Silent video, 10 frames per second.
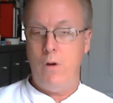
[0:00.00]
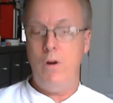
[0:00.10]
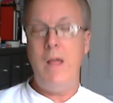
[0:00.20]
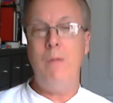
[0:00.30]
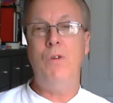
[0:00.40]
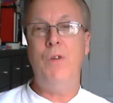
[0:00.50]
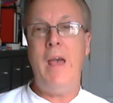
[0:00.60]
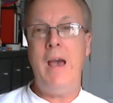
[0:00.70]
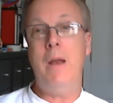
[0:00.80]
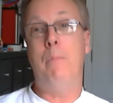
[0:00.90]
Her name was
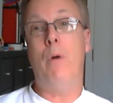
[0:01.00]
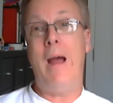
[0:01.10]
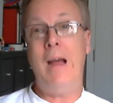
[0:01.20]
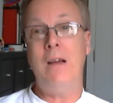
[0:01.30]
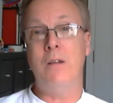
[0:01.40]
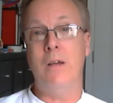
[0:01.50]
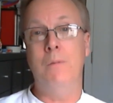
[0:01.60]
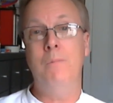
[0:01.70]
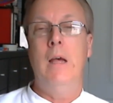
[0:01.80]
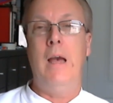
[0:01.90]
Hannah
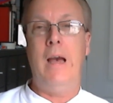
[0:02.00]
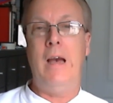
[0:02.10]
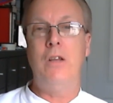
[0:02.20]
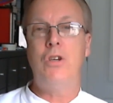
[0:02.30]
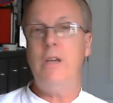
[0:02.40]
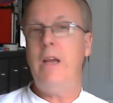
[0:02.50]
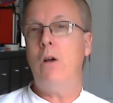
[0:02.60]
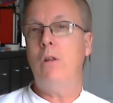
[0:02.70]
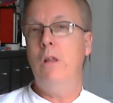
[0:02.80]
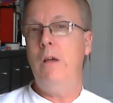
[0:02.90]
Bragton, and she
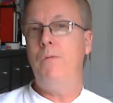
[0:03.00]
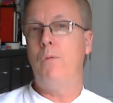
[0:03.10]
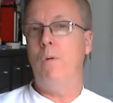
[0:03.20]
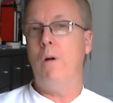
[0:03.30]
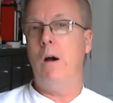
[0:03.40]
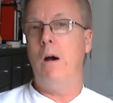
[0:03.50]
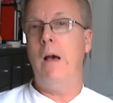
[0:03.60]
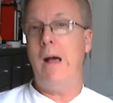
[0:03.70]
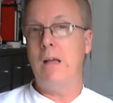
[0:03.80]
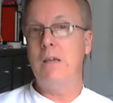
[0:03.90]
outlived
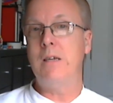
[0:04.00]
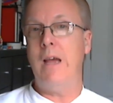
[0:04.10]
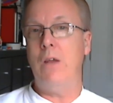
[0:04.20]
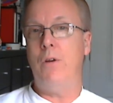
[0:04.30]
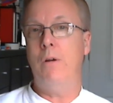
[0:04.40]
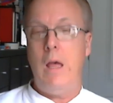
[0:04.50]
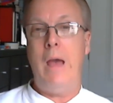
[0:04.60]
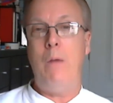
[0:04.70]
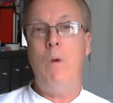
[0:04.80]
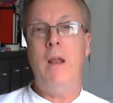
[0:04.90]
Alexander.
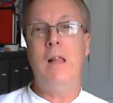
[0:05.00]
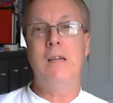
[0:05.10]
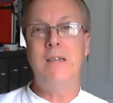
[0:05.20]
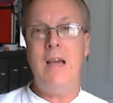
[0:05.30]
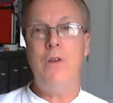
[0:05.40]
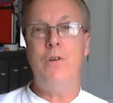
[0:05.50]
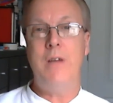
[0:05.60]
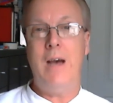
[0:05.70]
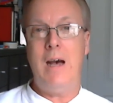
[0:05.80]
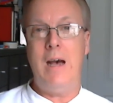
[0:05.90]
And when Alexander
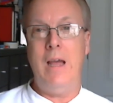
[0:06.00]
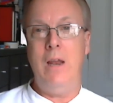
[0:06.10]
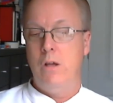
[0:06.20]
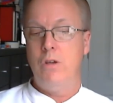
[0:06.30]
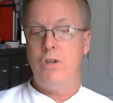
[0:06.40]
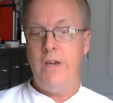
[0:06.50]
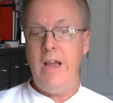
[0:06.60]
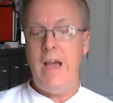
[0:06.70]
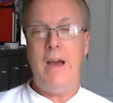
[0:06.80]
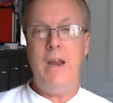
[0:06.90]
died, she
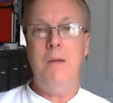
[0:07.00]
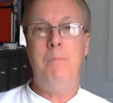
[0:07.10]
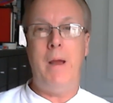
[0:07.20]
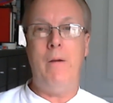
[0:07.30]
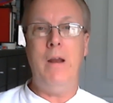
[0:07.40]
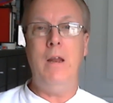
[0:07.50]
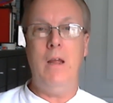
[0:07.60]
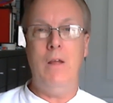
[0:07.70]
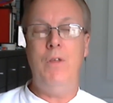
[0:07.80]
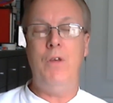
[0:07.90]
had him buried
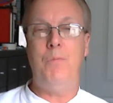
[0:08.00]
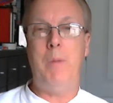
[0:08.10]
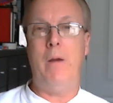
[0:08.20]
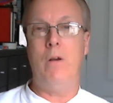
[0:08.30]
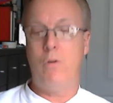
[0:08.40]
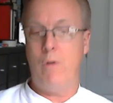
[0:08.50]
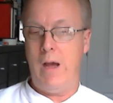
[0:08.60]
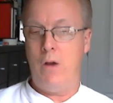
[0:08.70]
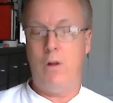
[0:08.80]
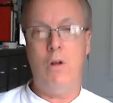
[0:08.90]
in this burial
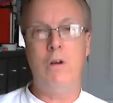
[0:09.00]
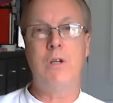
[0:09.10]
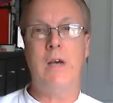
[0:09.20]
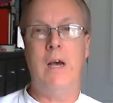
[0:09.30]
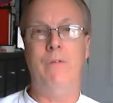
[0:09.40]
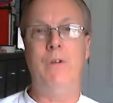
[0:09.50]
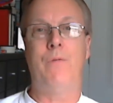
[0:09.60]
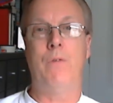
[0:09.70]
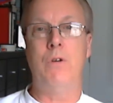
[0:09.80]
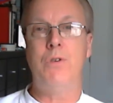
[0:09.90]
ground alongside of his
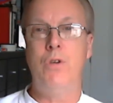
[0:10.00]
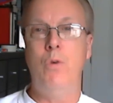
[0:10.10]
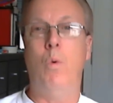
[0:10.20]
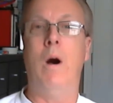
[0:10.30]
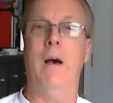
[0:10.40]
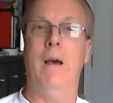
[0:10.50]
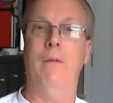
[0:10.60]
first 2 wives.